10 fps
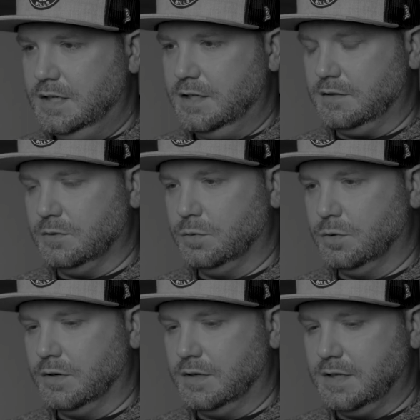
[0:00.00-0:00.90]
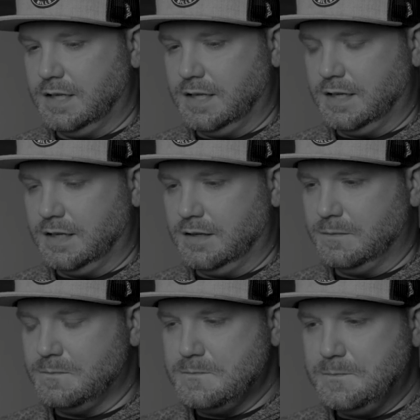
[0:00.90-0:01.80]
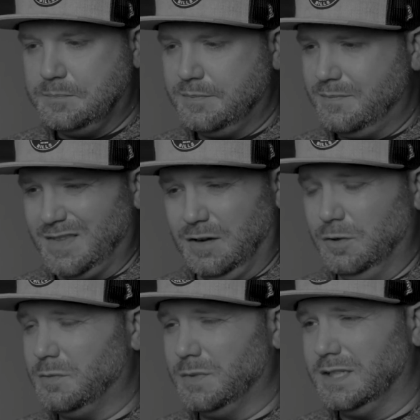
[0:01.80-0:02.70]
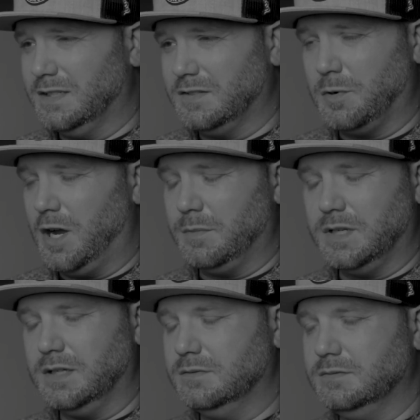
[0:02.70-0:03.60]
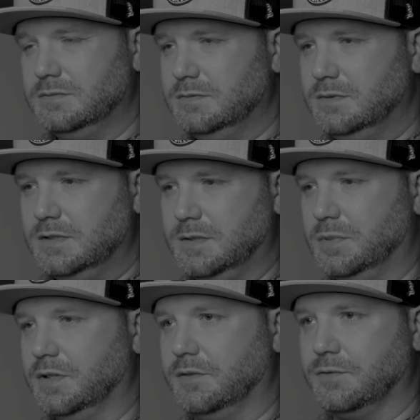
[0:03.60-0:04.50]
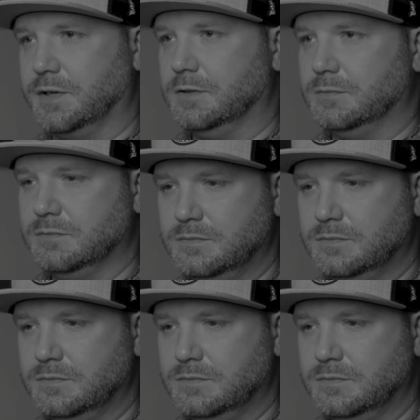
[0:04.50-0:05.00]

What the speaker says: in the Lord, and ultimately has brought me complete freedom.